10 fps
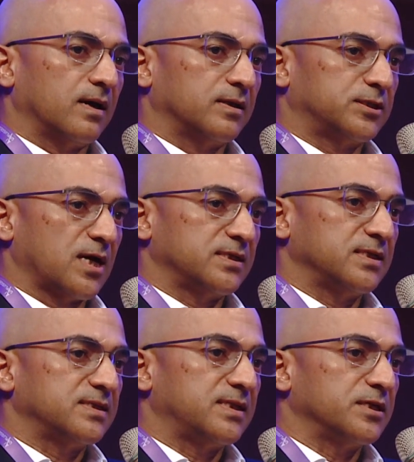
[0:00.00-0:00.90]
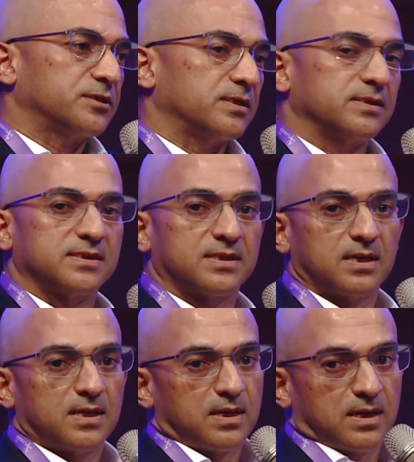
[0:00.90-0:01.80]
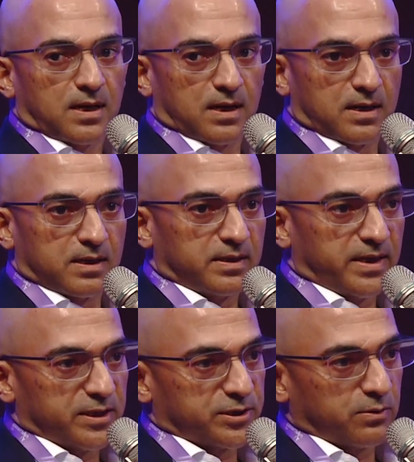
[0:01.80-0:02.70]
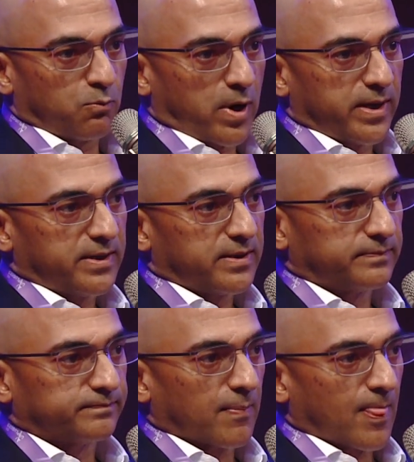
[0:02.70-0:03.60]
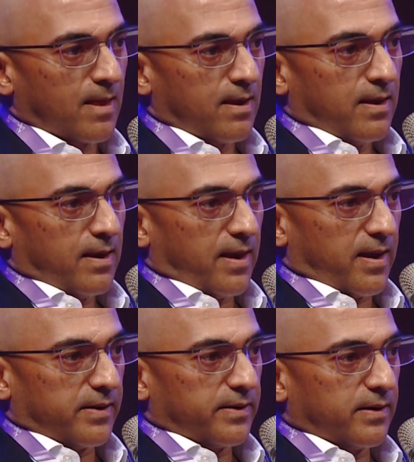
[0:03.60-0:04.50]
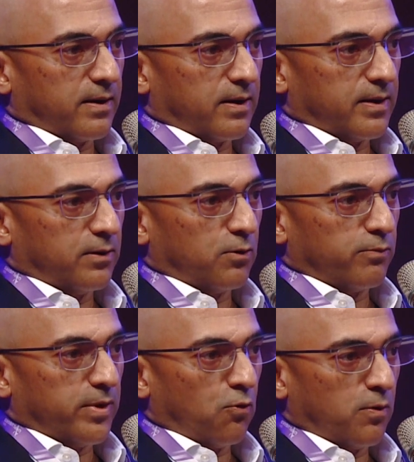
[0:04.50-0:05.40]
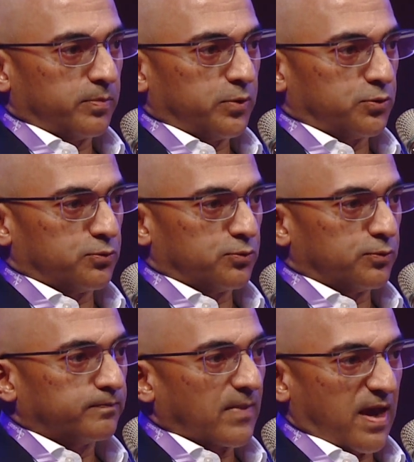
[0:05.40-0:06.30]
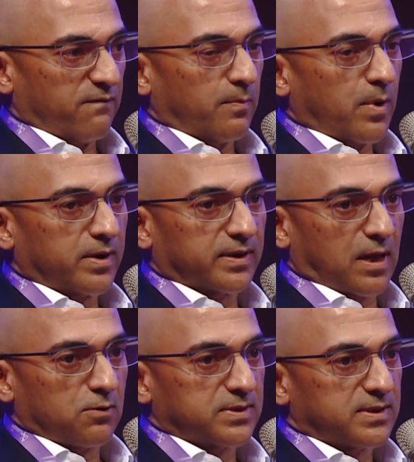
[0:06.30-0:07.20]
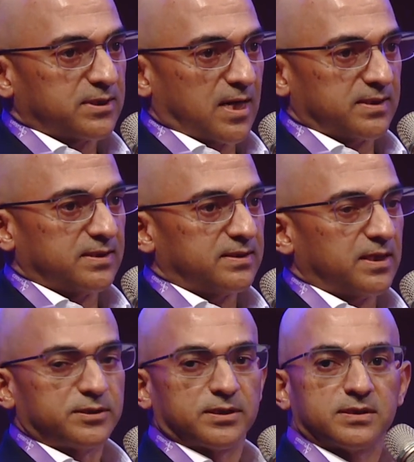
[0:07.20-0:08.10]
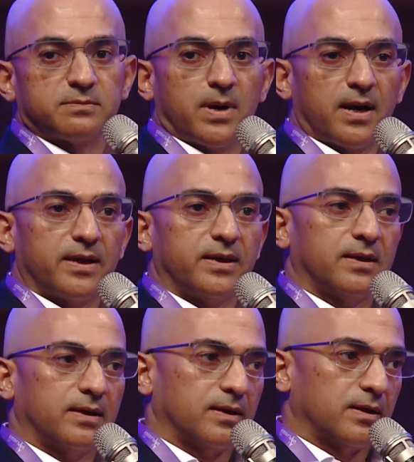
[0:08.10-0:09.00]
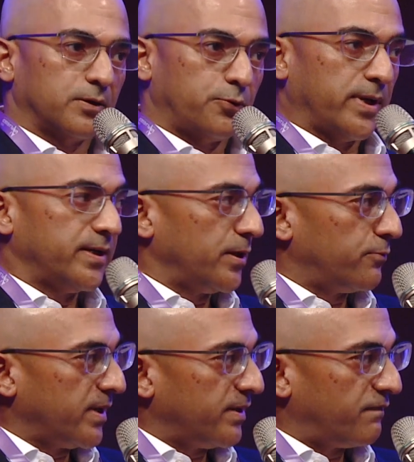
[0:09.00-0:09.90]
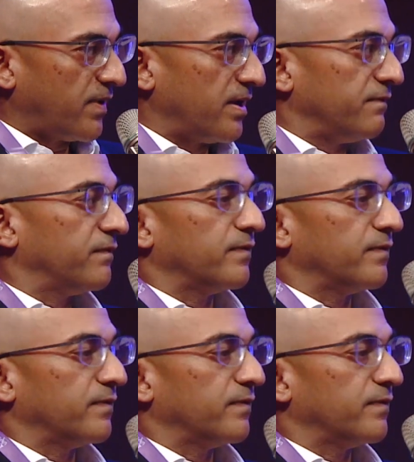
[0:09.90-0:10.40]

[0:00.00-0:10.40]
charging stations nationwide. And, we hope to have about 1,000 charging stations by 2025.